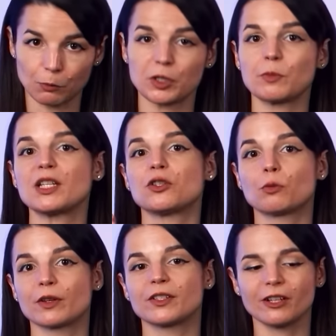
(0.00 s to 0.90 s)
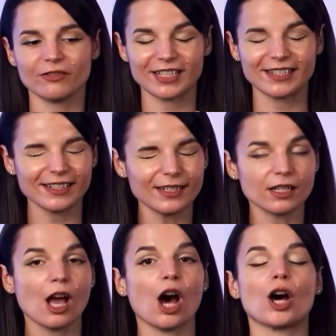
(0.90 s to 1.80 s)
which means you reserved a seat
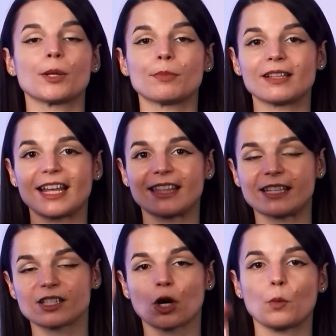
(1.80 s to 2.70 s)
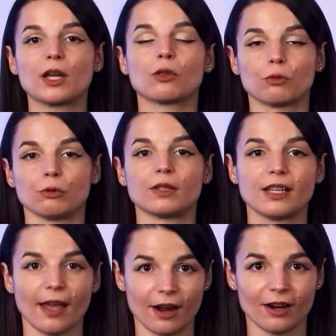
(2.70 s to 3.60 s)
on a plane that's going through
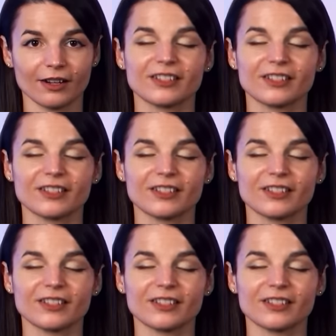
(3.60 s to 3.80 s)
the air.